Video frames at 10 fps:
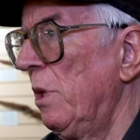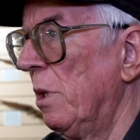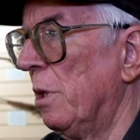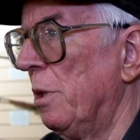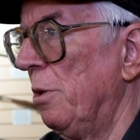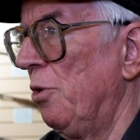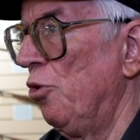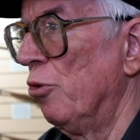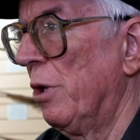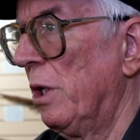and
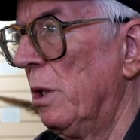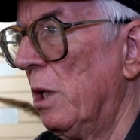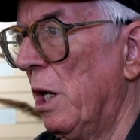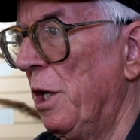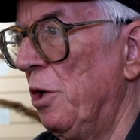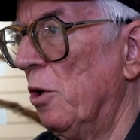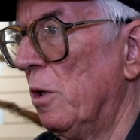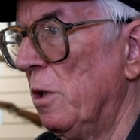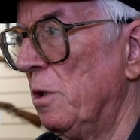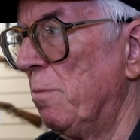during
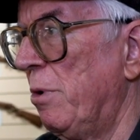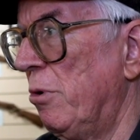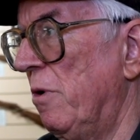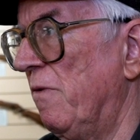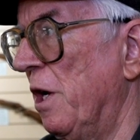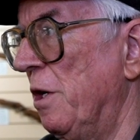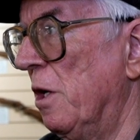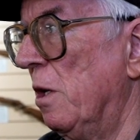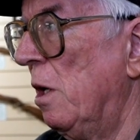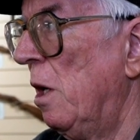ADI's period of tenure